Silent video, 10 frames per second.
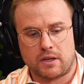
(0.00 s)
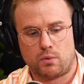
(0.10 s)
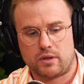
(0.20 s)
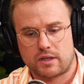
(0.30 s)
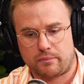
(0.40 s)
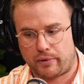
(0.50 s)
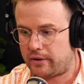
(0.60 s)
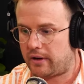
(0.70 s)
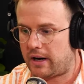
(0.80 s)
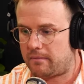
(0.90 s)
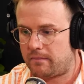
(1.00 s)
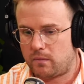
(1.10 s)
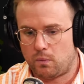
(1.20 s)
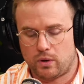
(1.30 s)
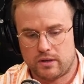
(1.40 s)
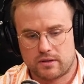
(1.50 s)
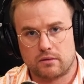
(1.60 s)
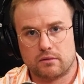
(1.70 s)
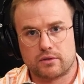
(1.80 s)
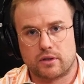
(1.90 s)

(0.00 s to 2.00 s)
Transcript: What is the program? What is it all?